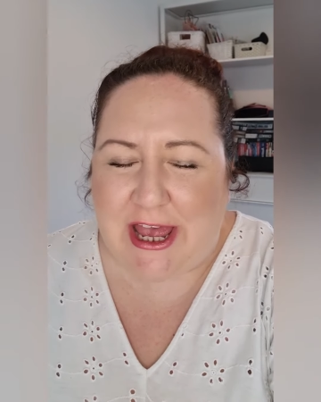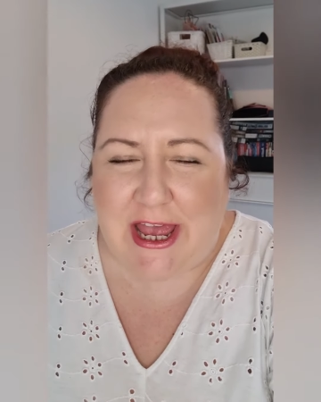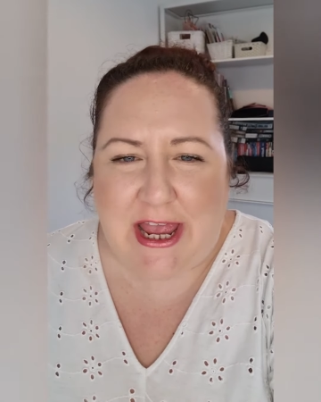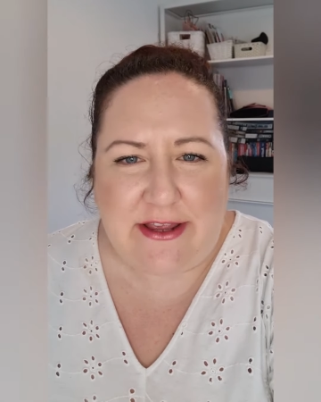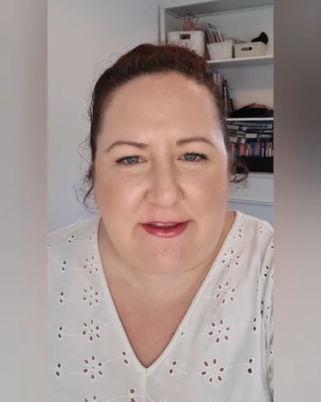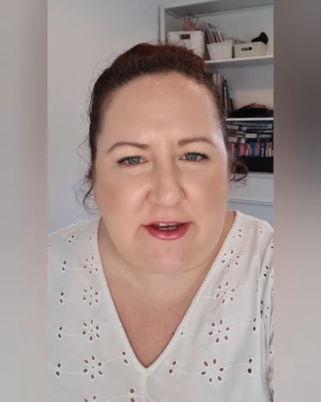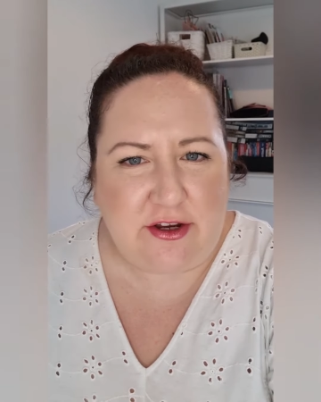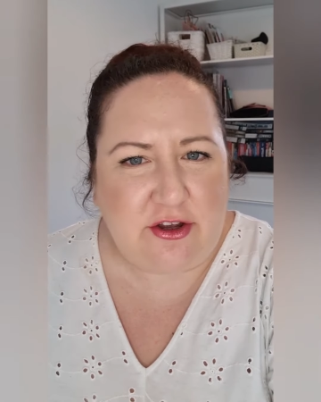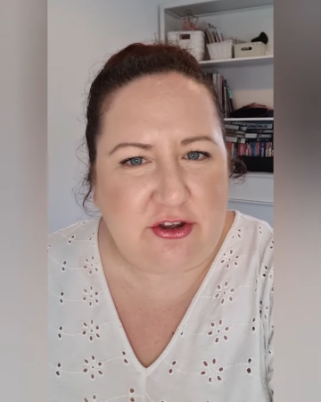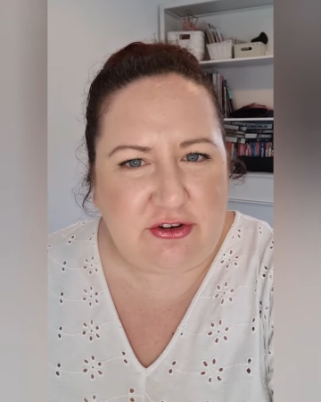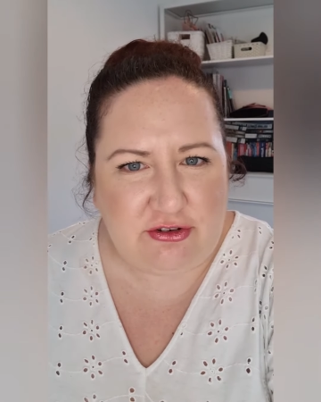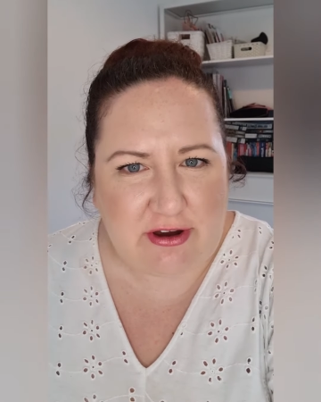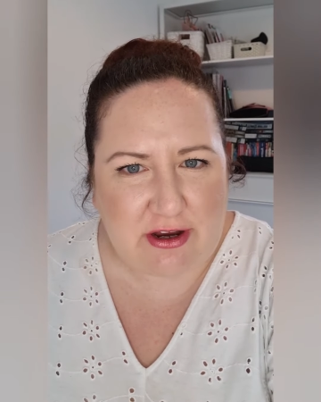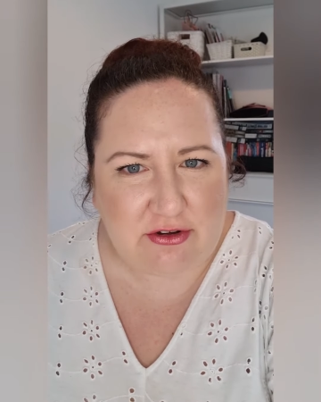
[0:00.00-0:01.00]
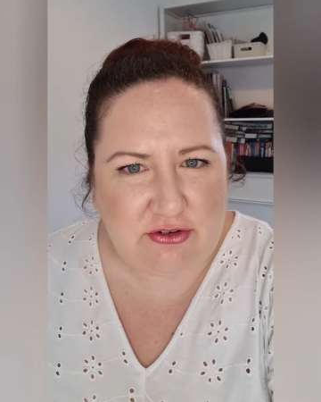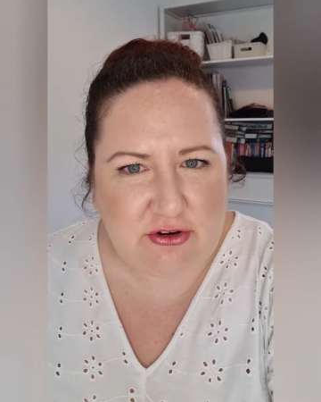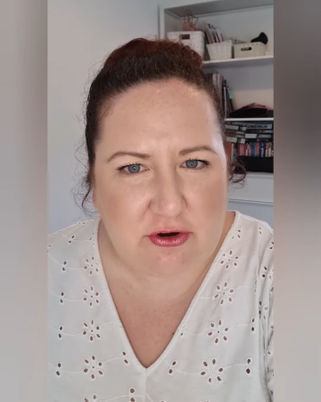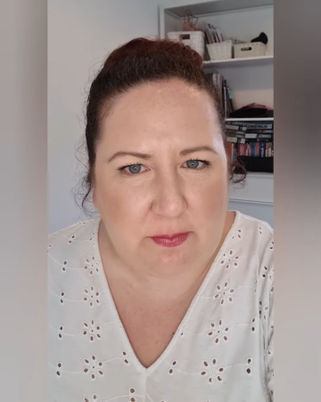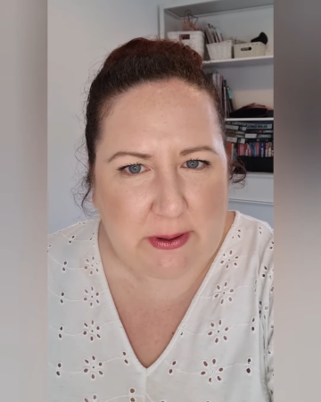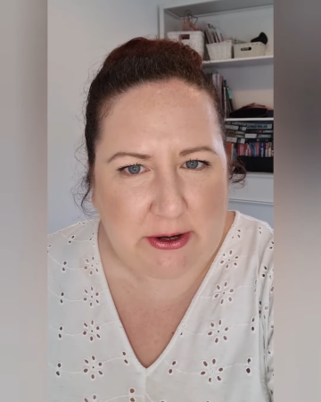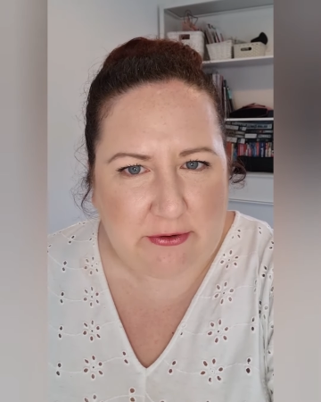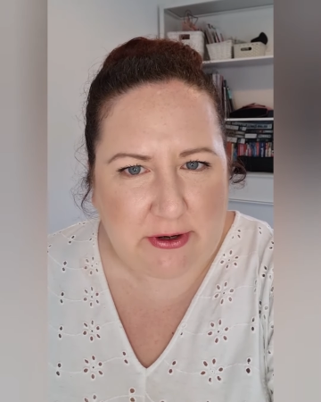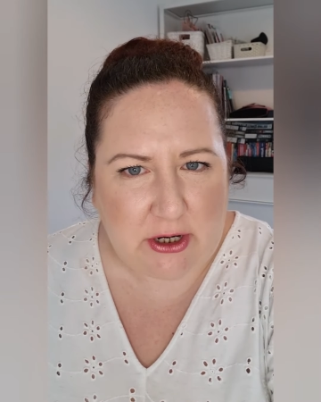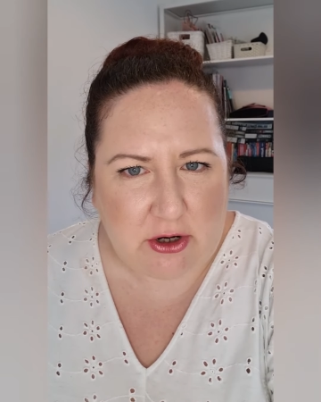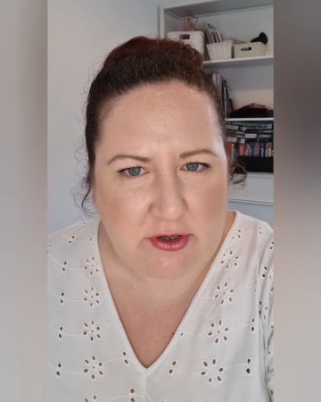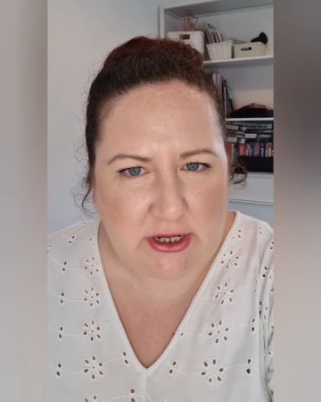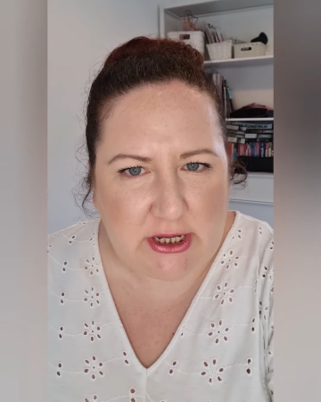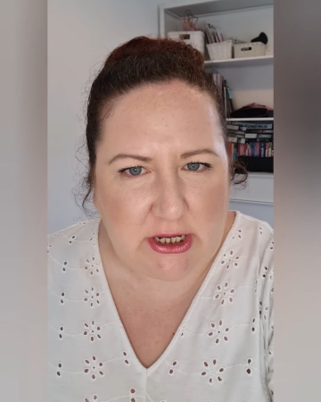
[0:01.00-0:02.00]
Is it a contractual
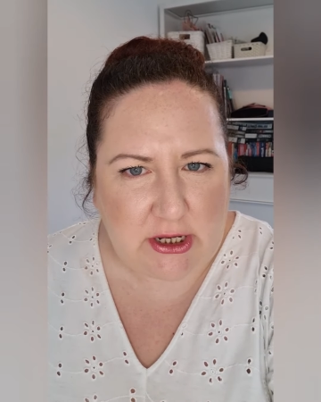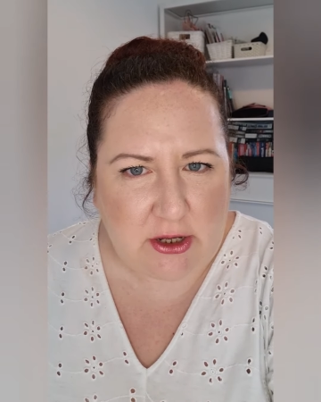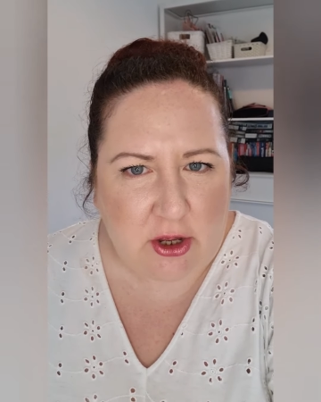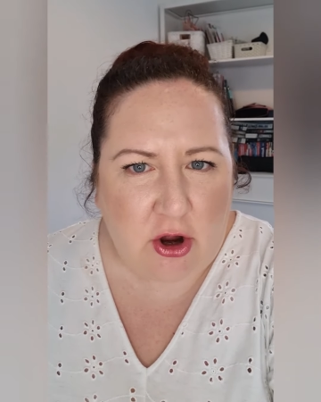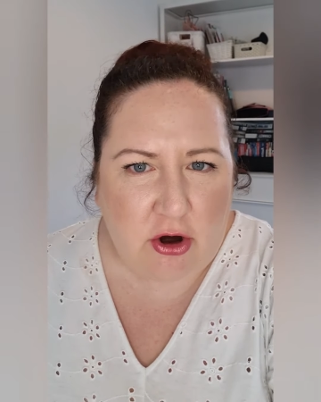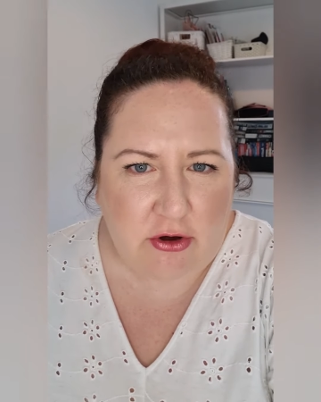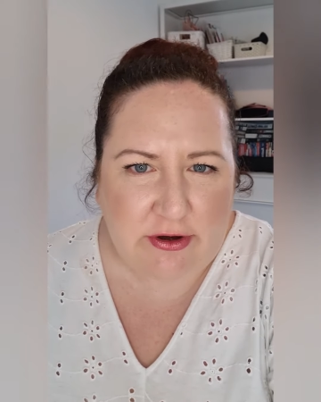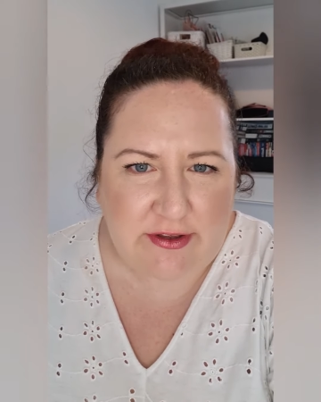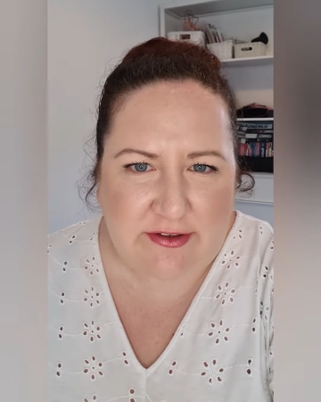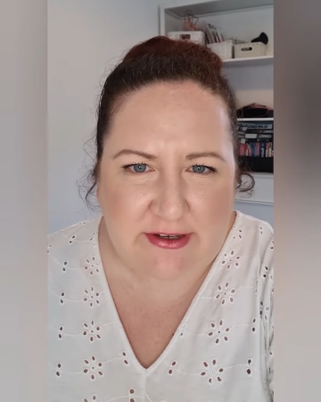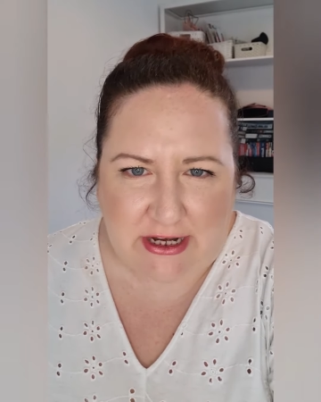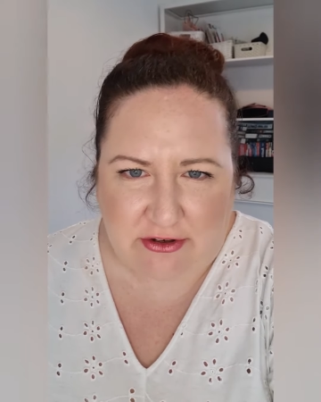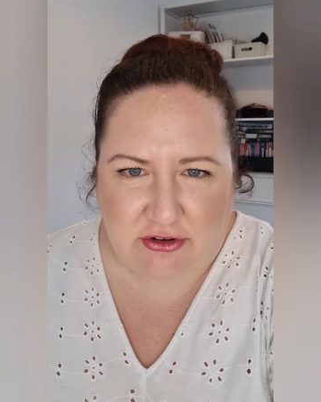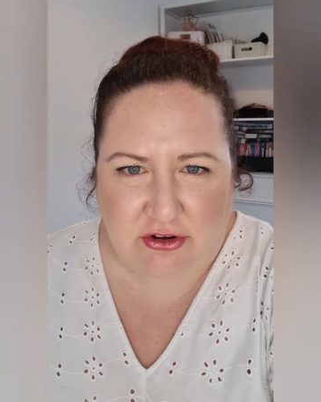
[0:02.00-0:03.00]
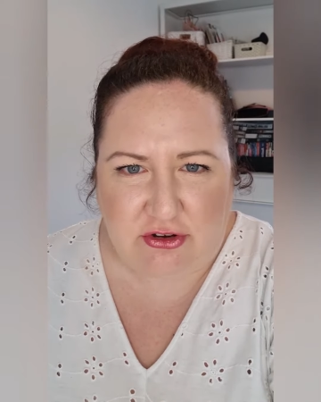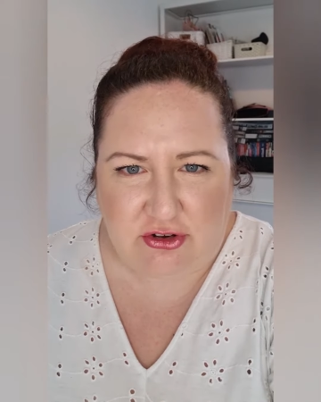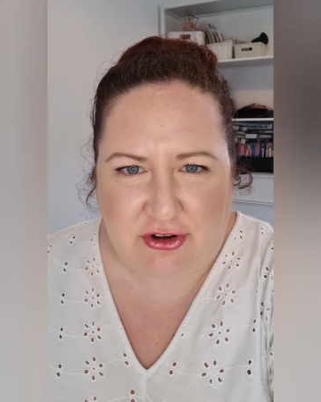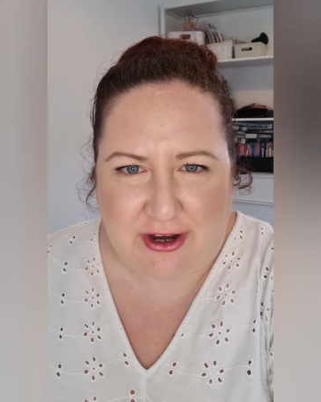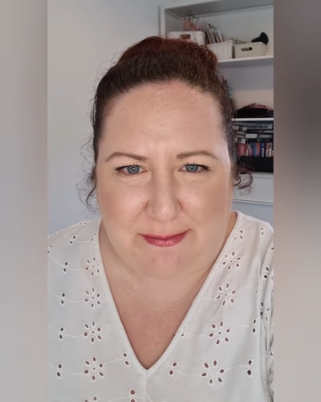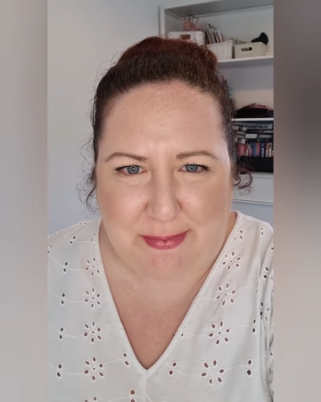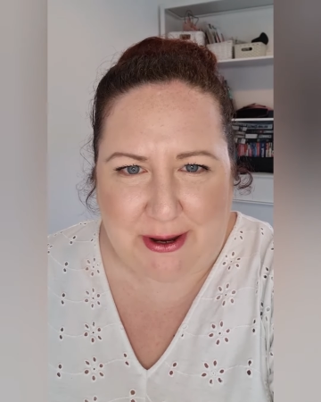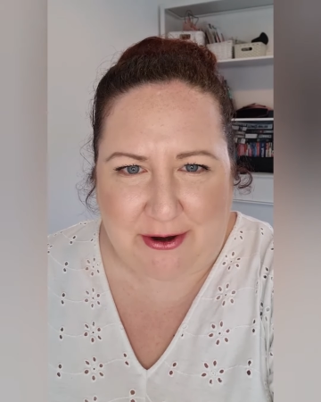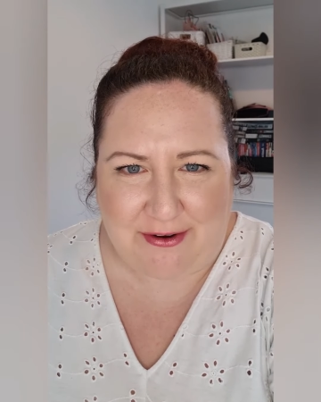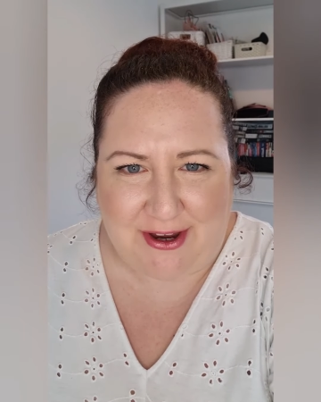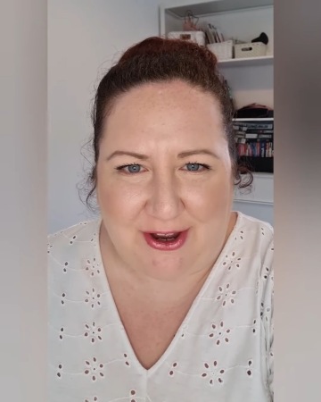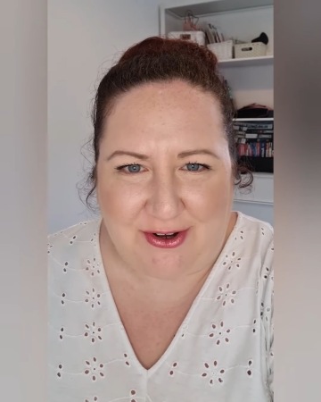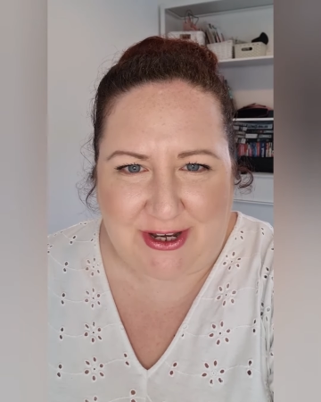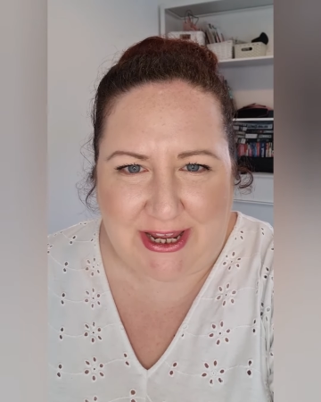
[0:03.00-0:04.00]
periodic or a statutory
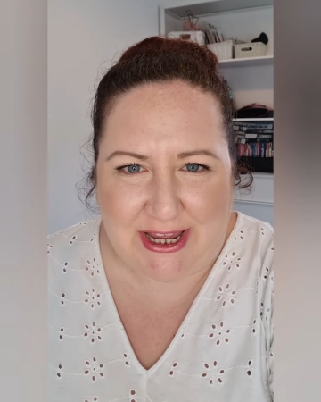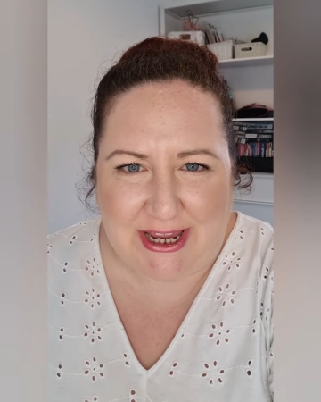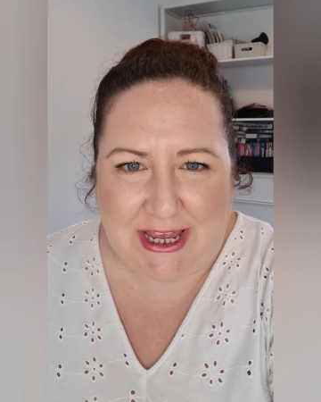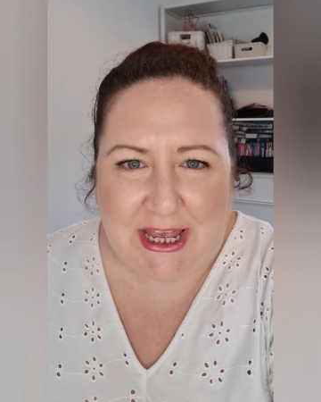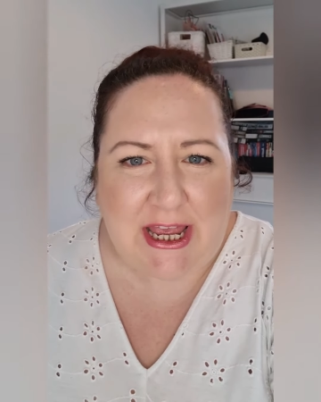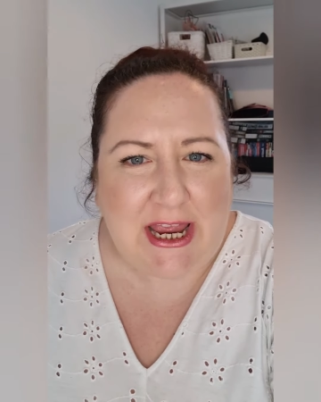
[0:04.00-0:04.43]
periodic?